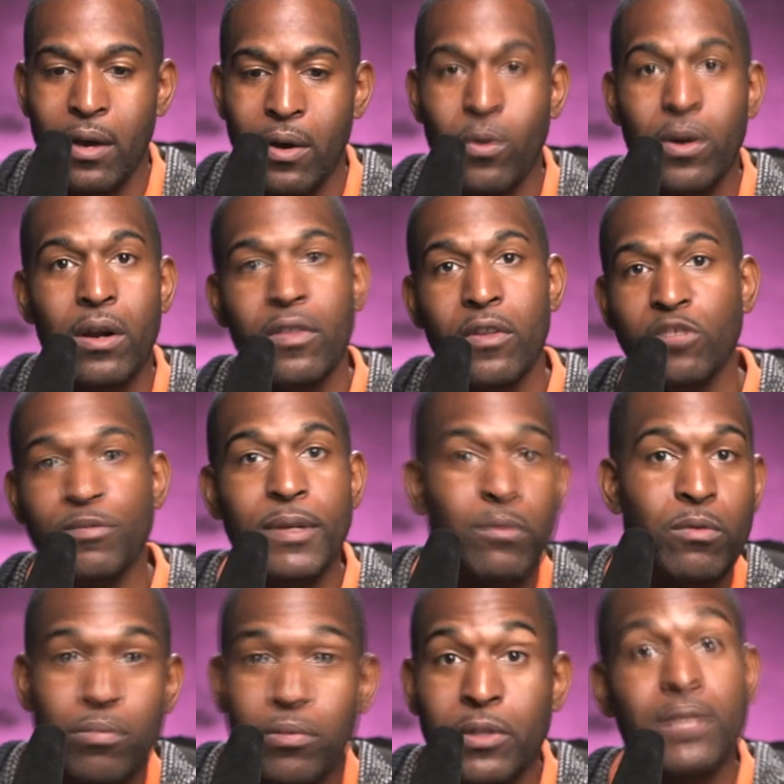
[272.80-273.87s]
where those
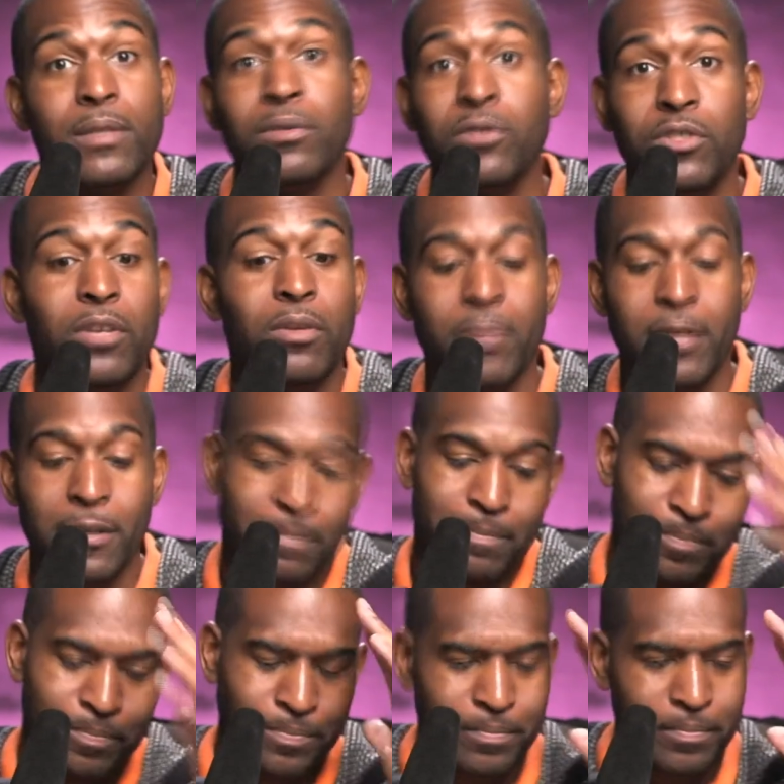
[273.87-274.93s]
people with principles should be.
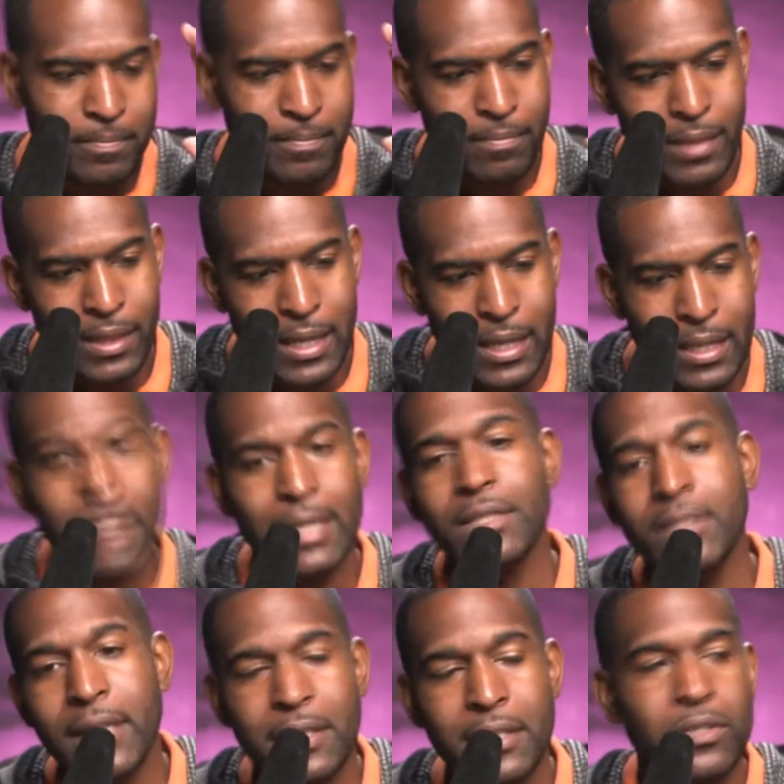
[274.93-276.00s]

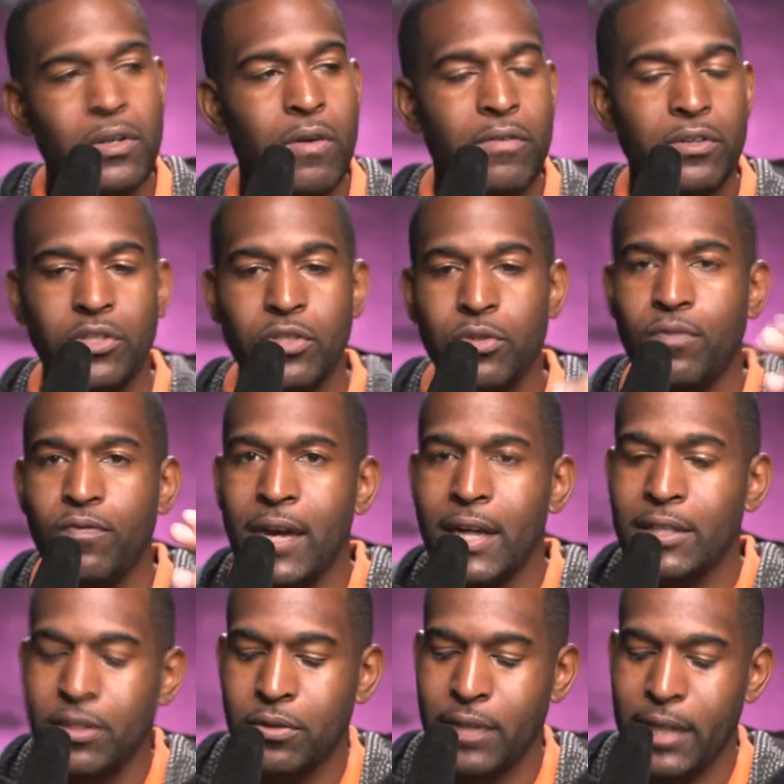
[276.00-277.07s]
Let's take this over to
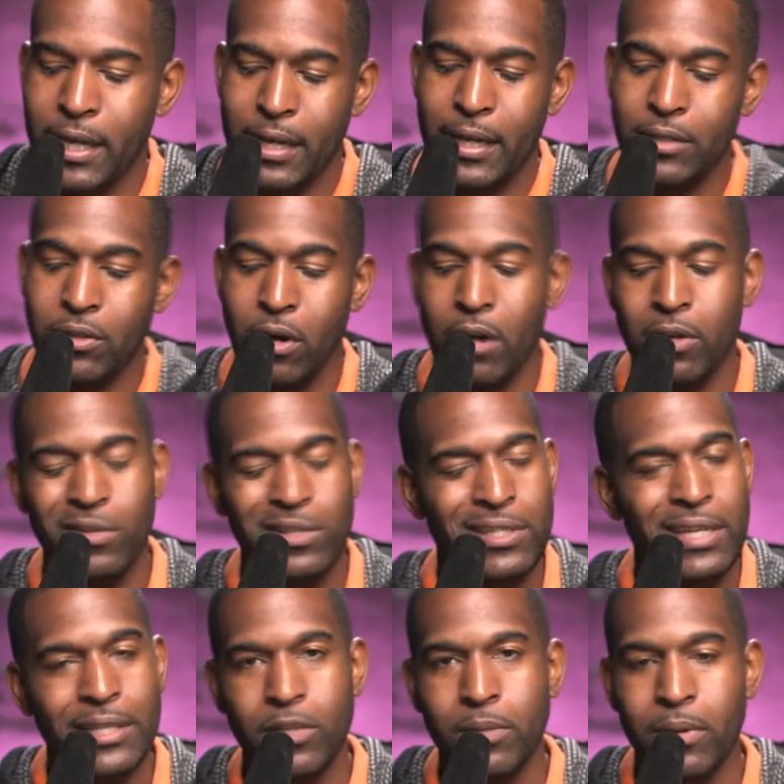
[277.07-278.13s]
Fox News. They got a nice article. It's
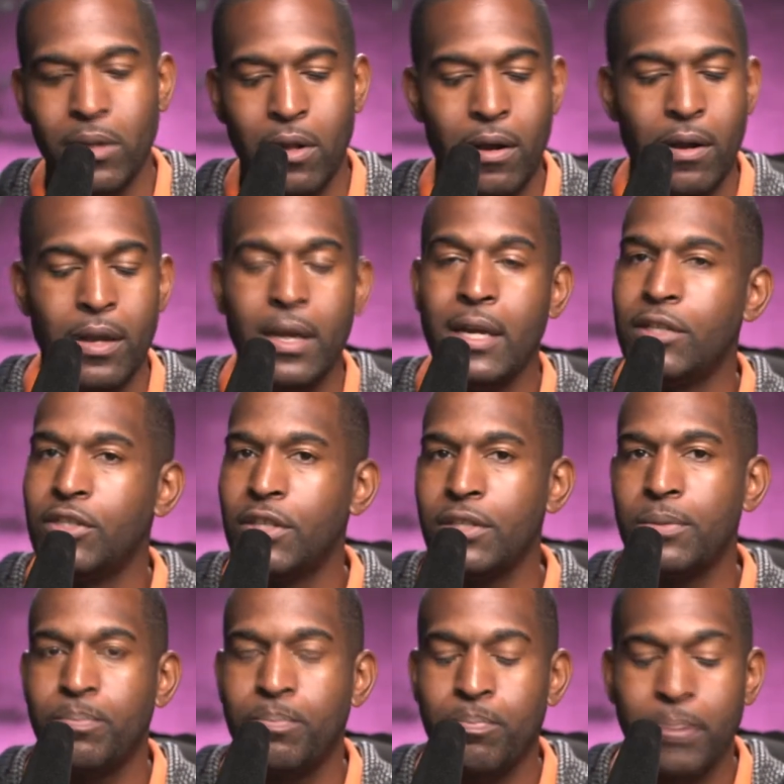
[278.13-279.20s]
not super long,
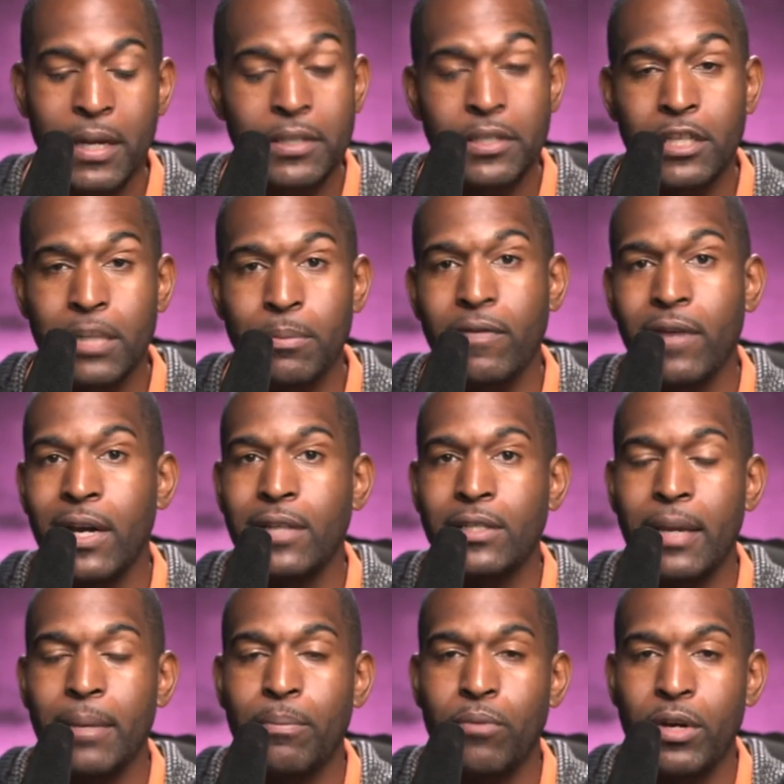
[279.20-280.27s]
just basically provides
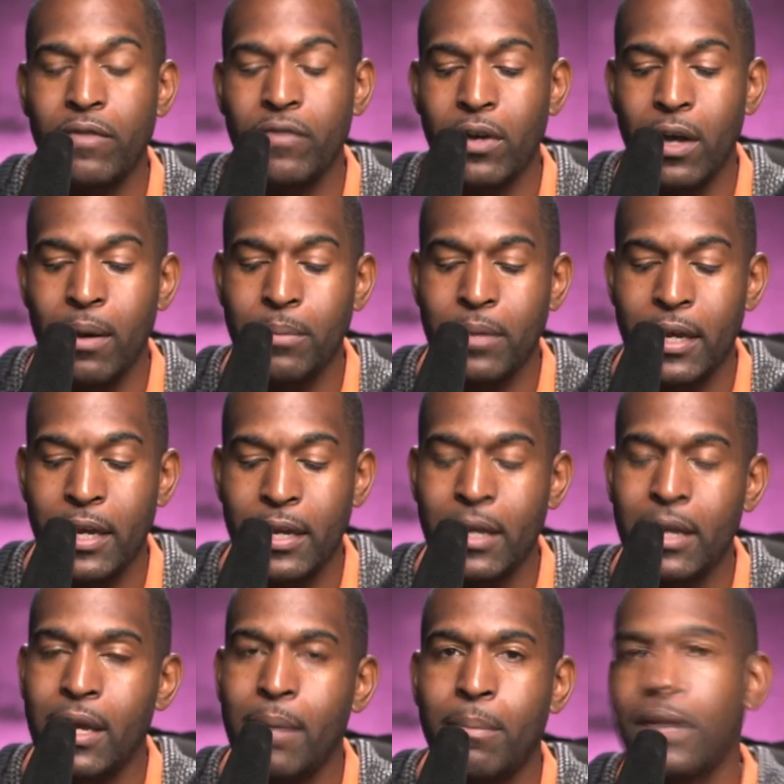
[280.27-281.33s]
a brief update.
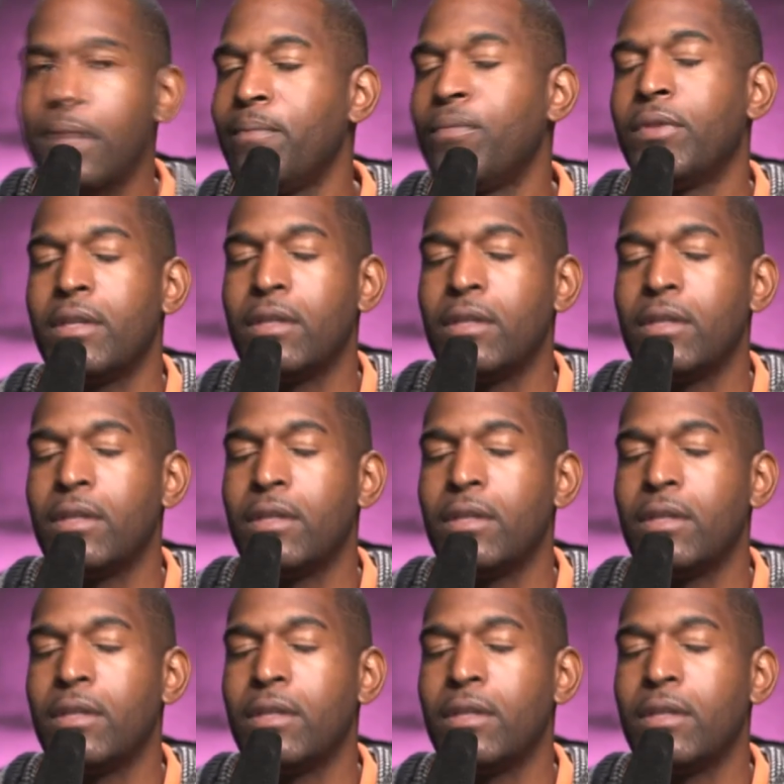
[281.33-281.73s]
But